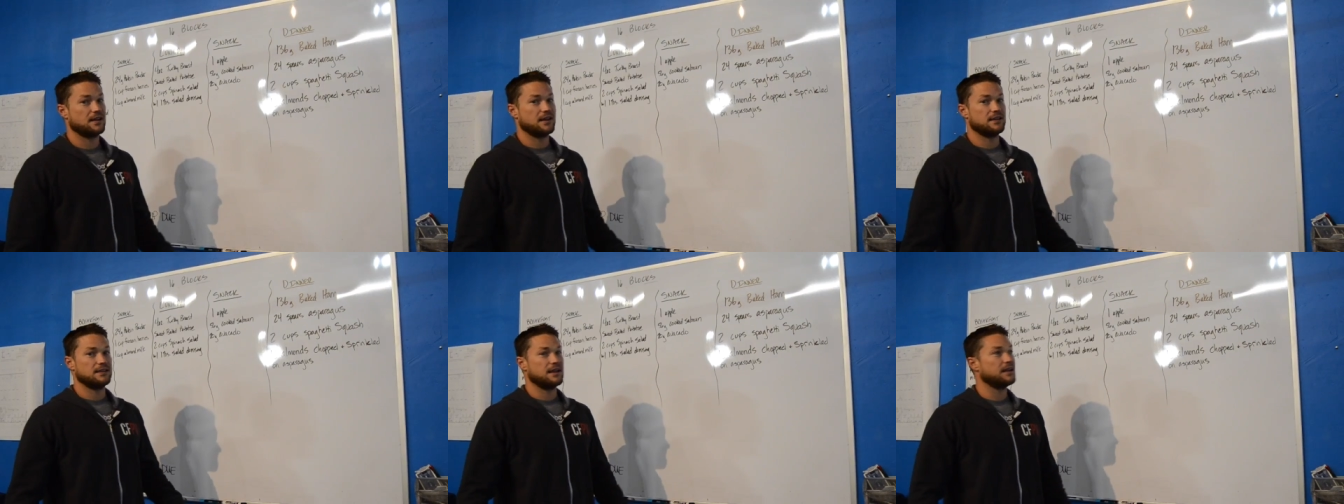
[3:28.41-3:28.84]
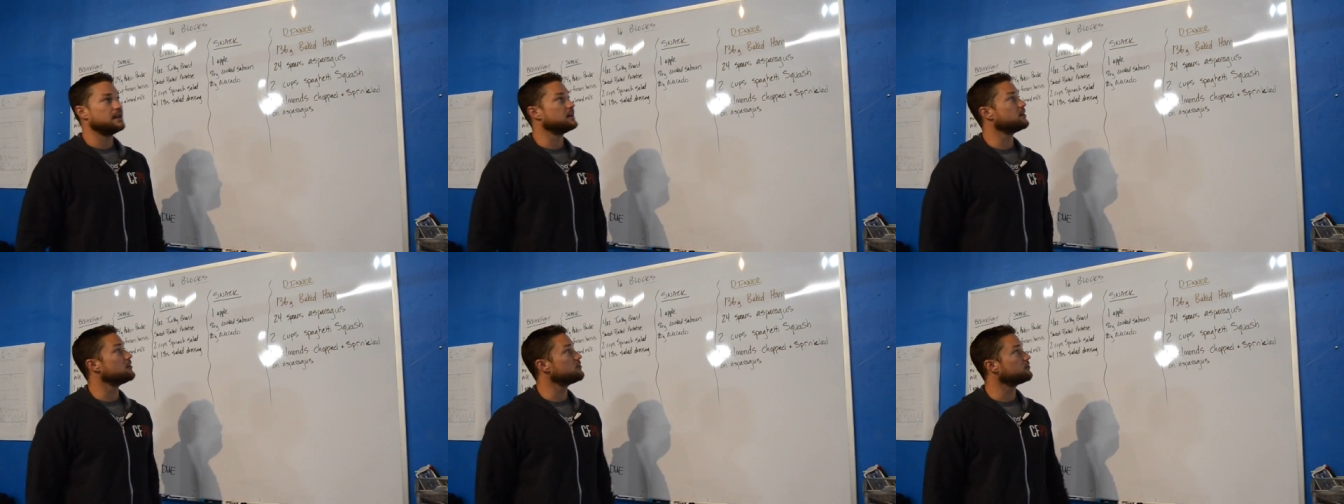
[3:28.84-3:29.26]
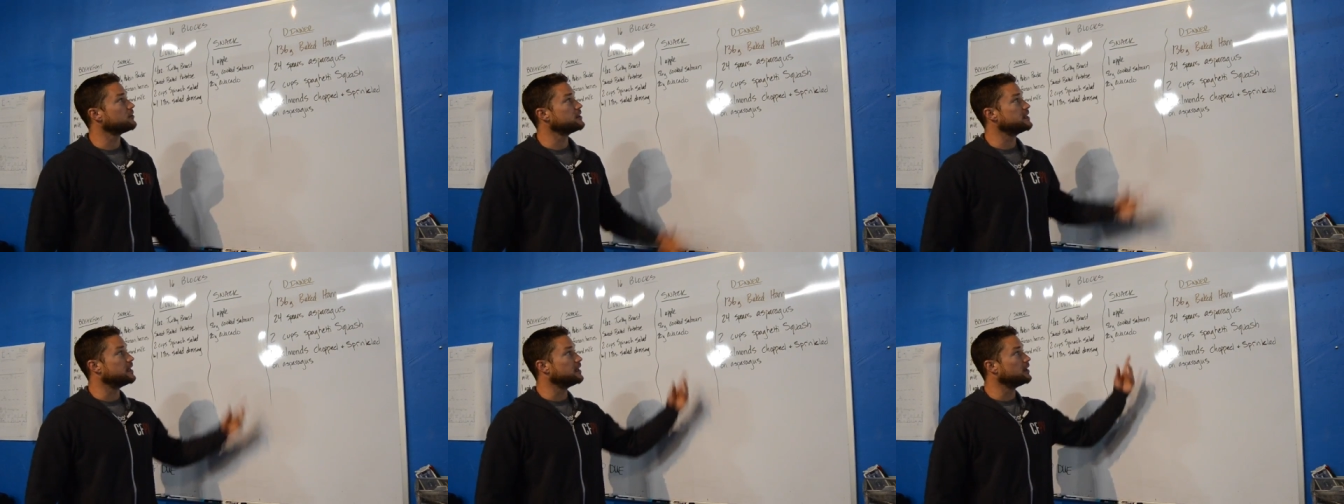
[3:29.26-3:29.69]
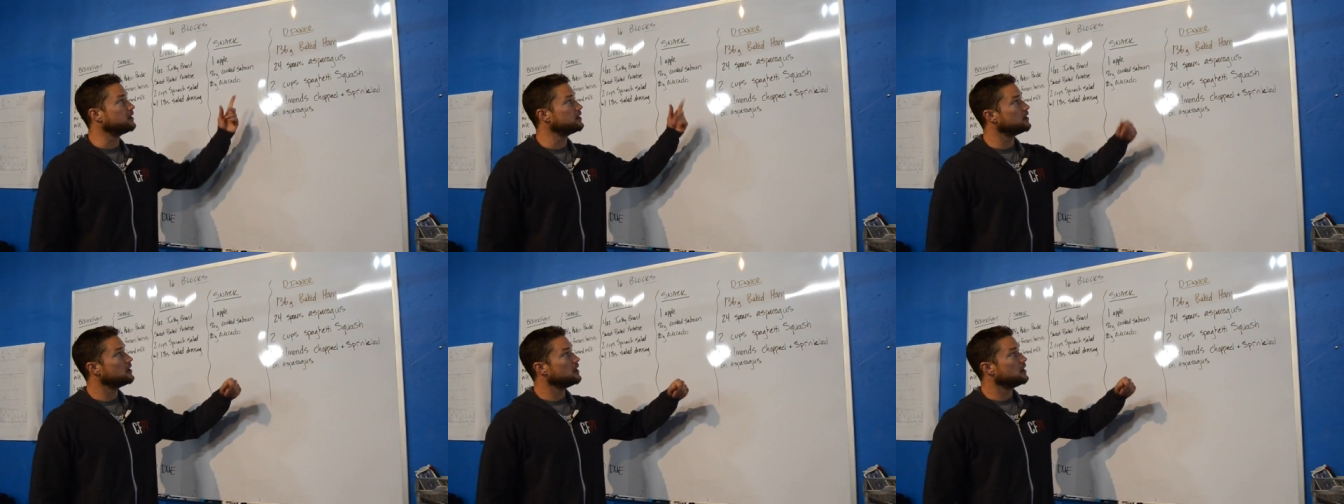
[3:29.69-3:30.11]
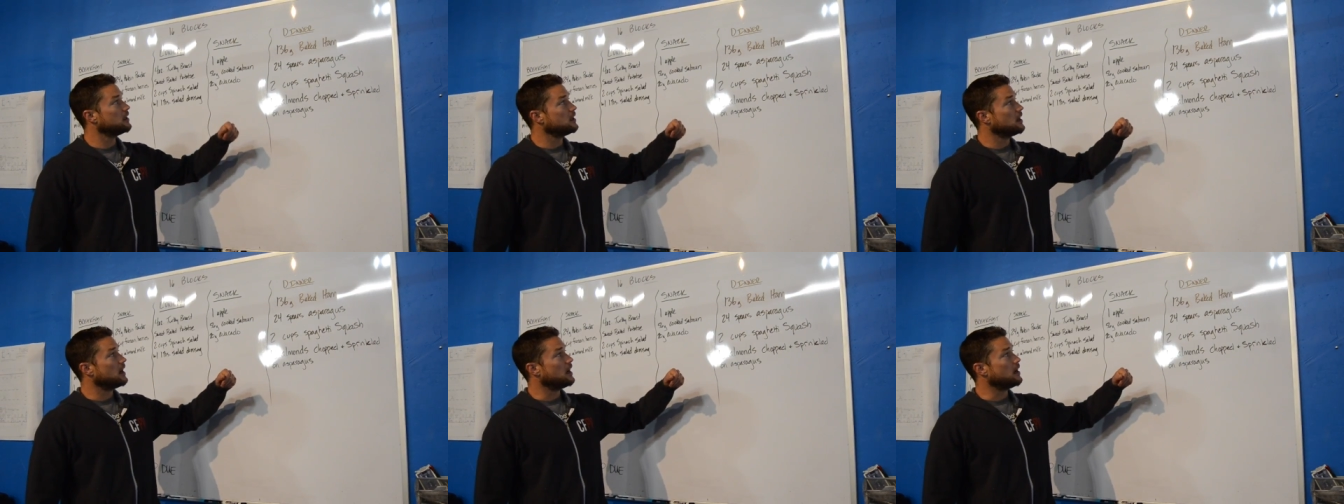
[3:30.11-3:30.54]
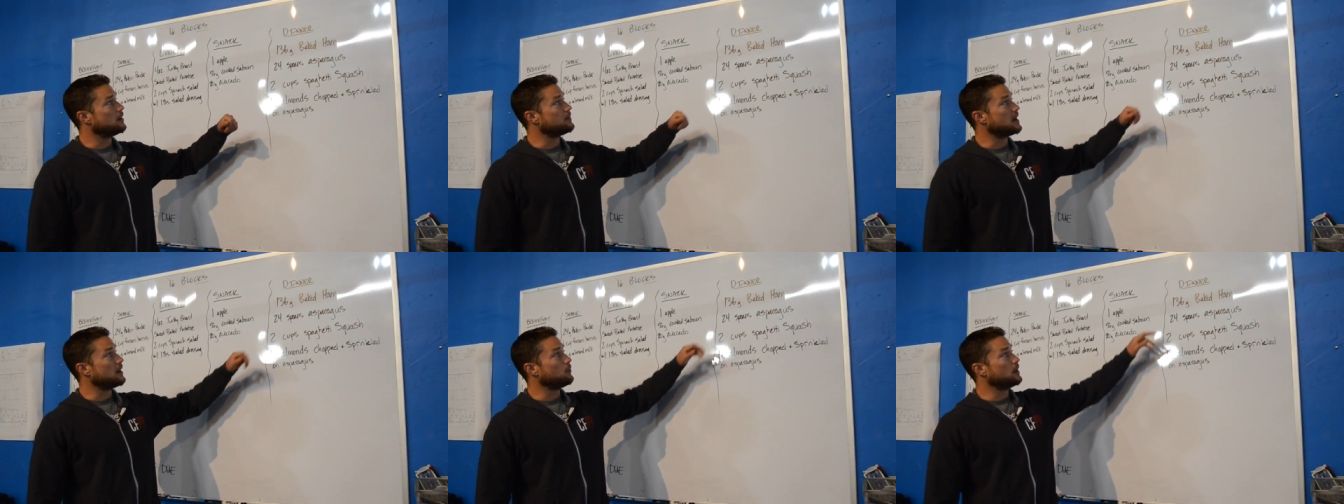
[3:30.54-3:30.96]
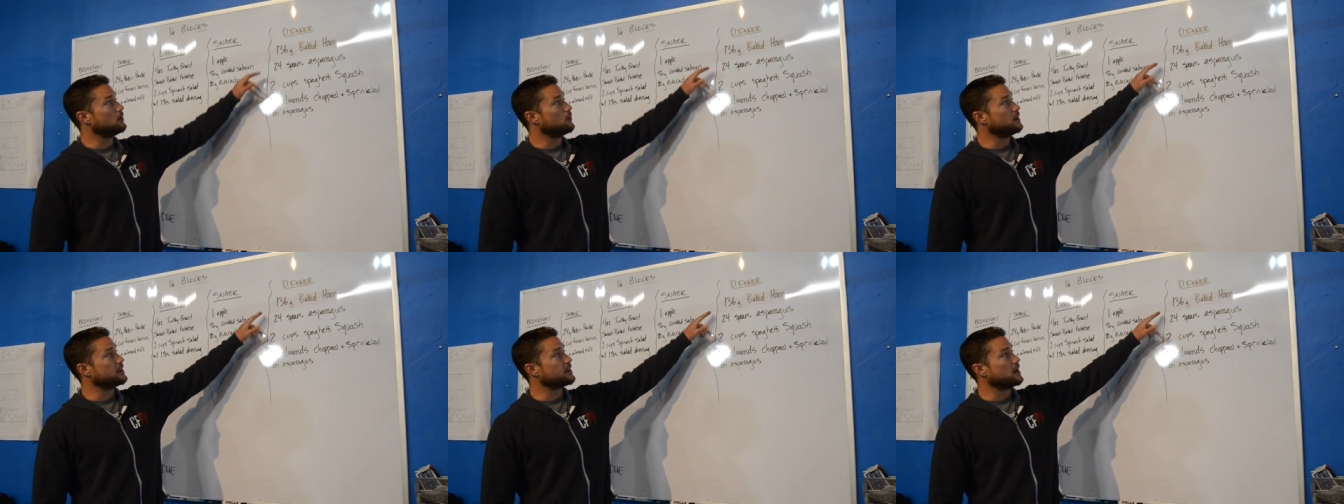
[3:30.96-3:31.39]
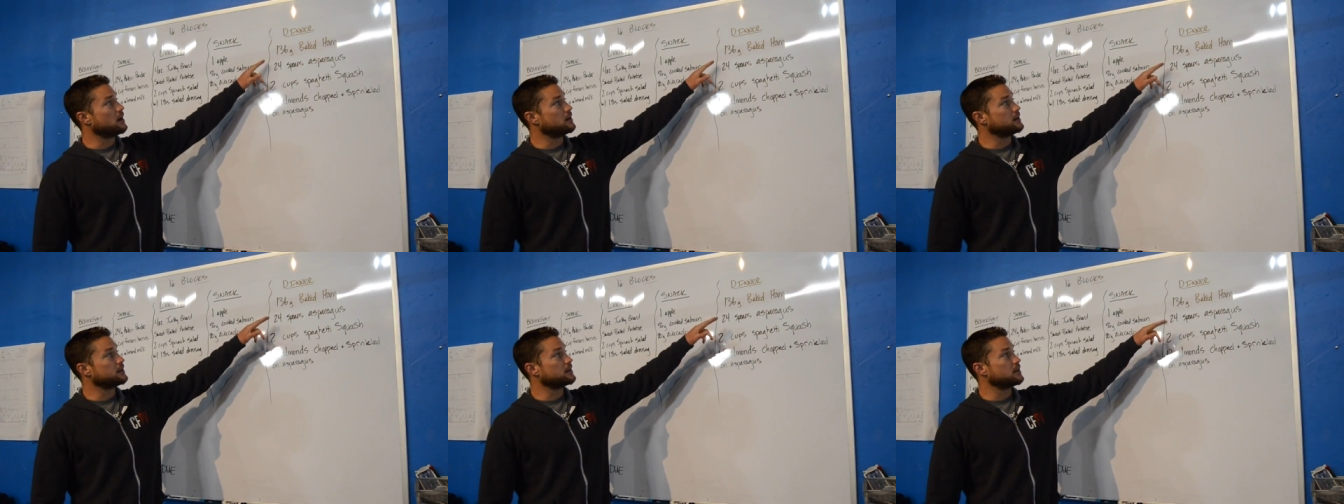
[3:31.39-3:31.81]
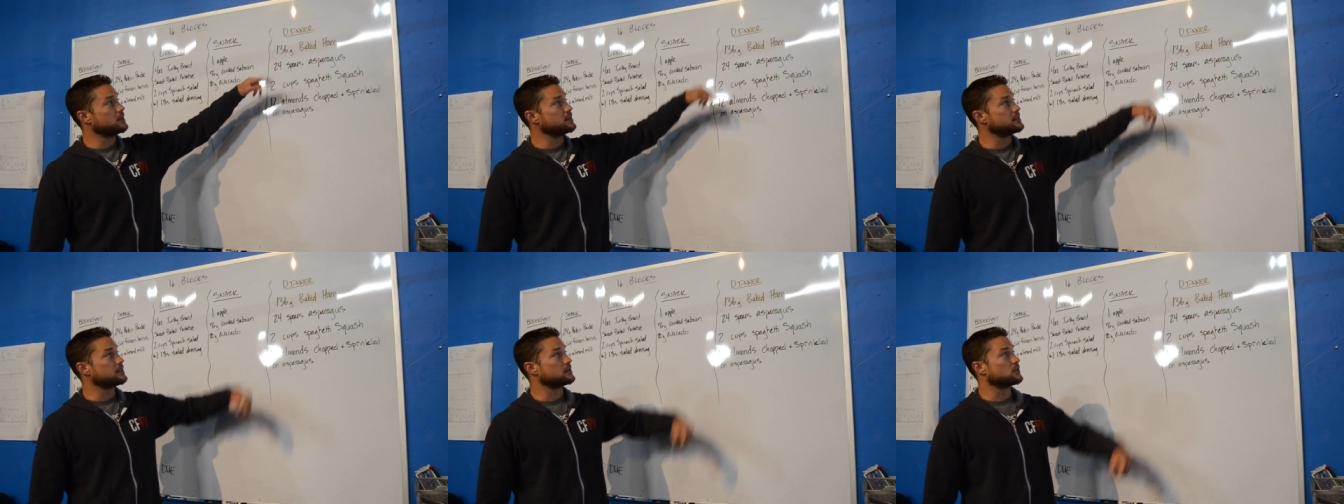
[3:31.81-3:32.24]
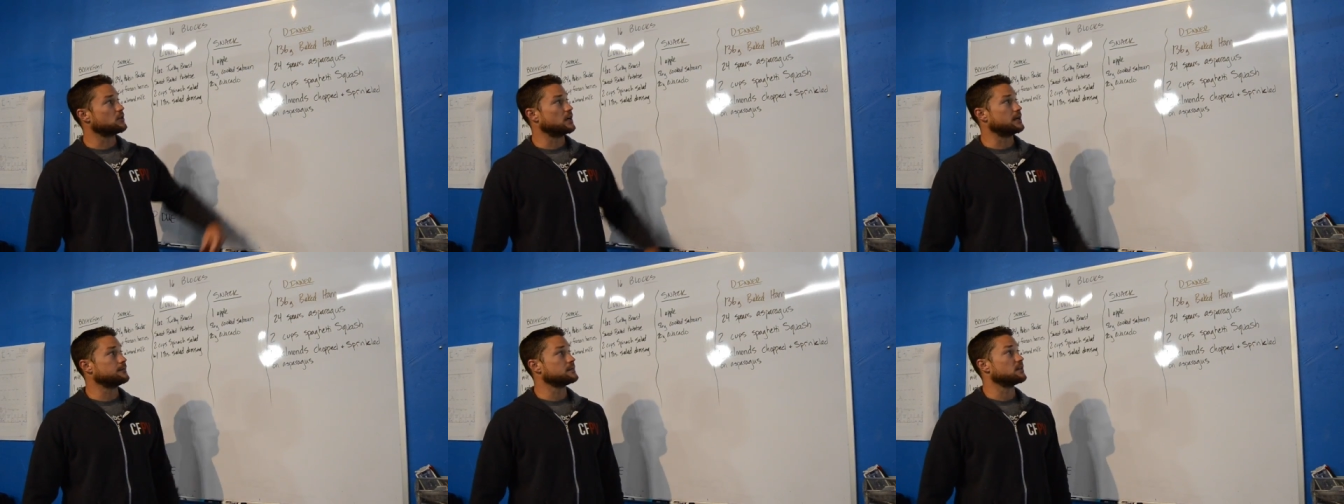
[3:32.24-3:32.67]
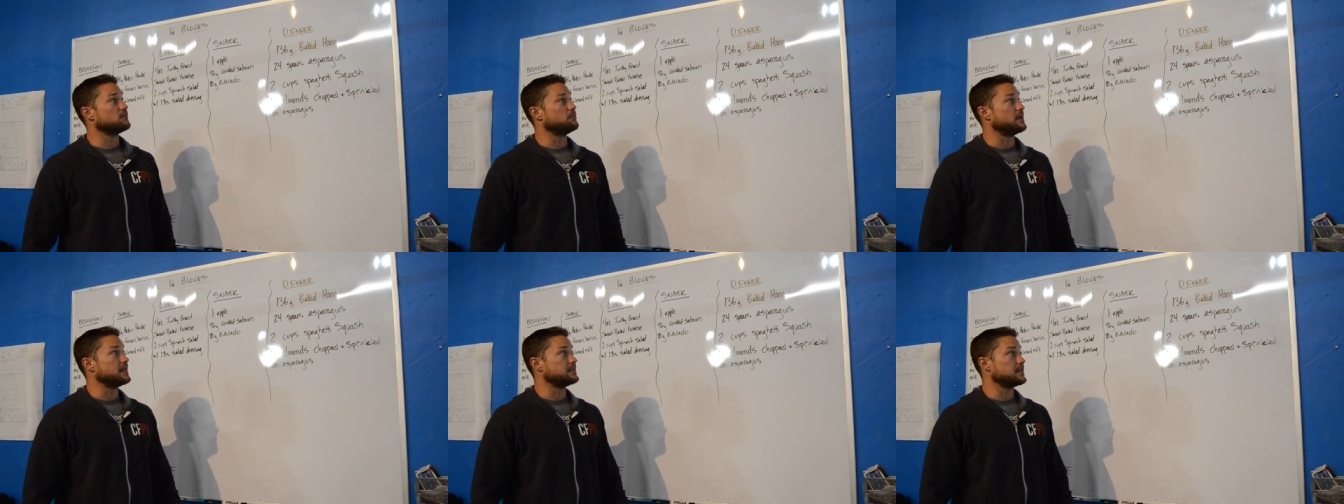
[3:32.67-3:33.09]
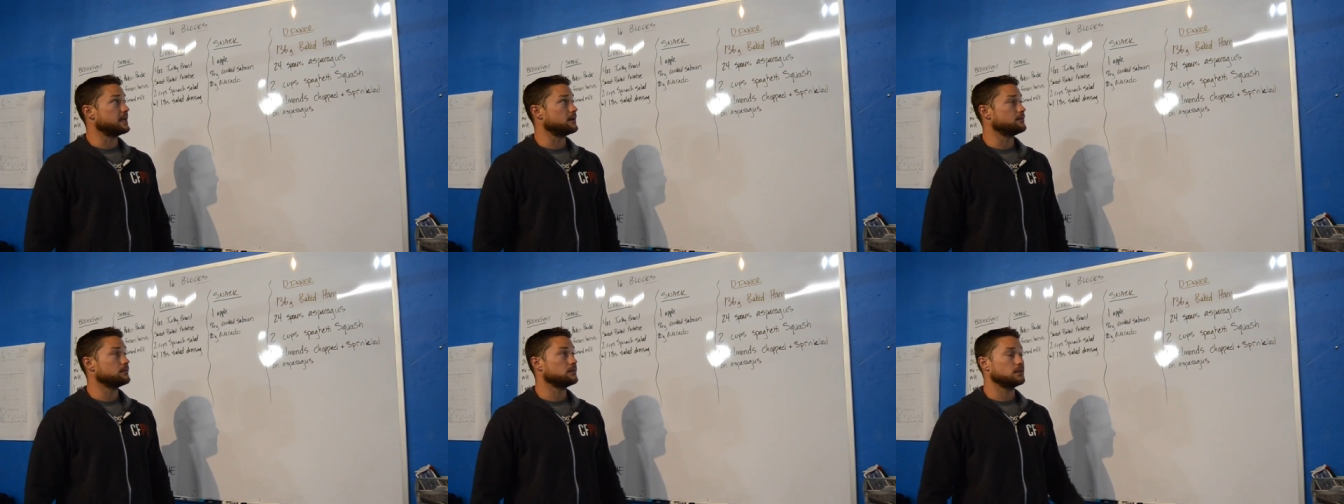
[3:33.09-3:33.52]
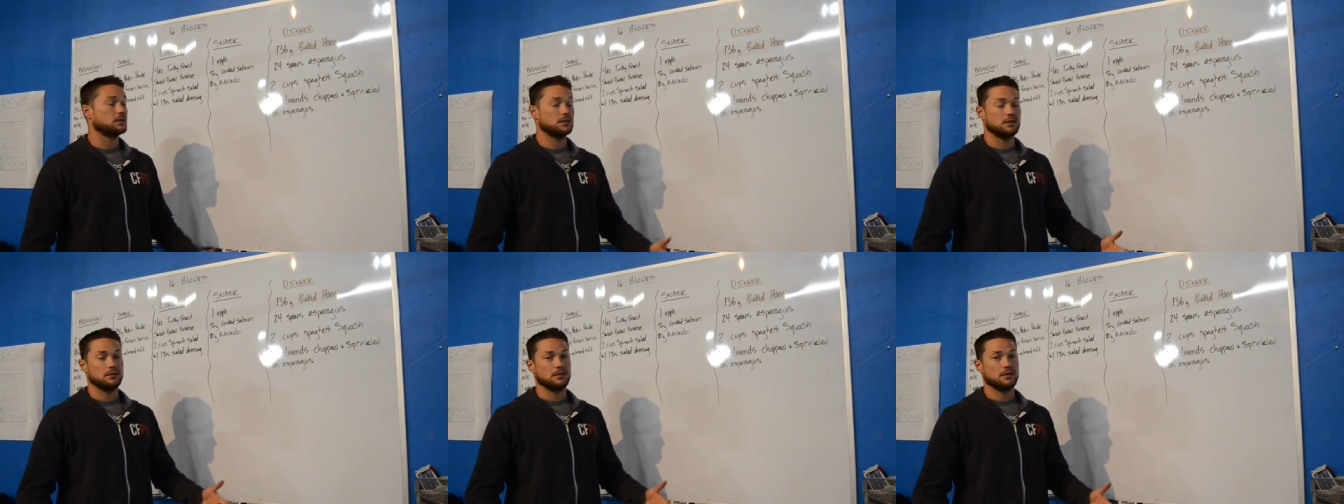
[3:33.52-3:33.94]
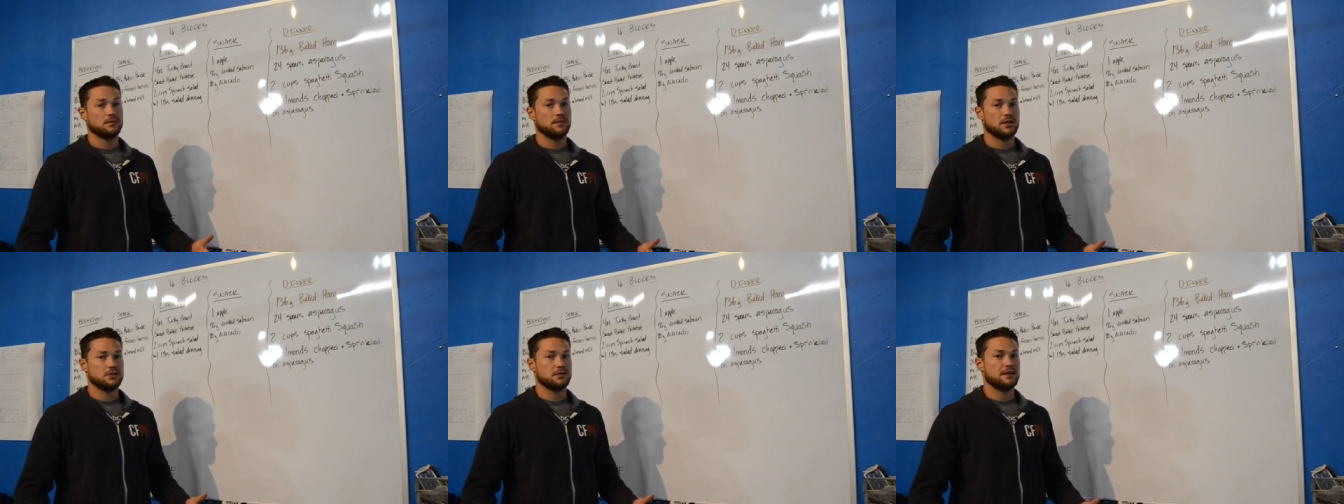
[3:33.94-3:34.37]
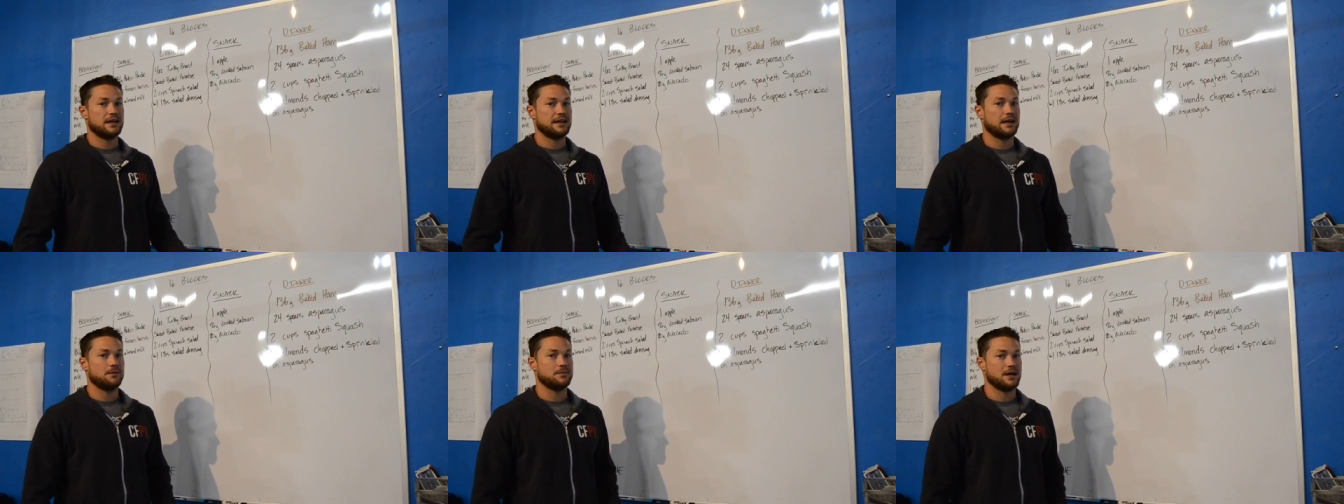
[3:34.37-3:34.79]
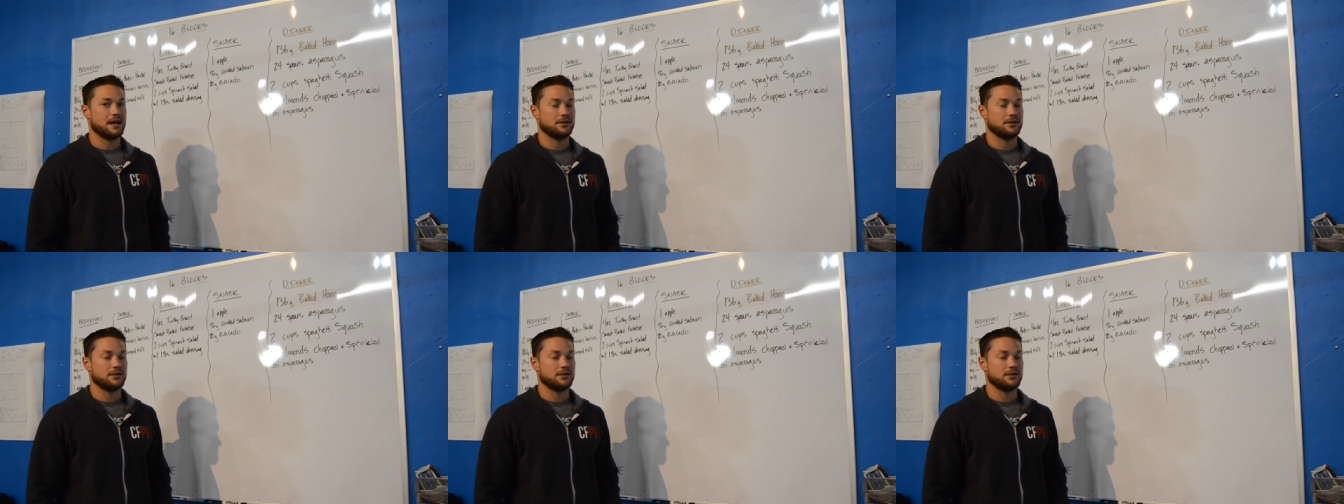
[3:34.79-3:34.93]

And then for dinner, um, I went with 136 grams of baked ham. You could measure that out by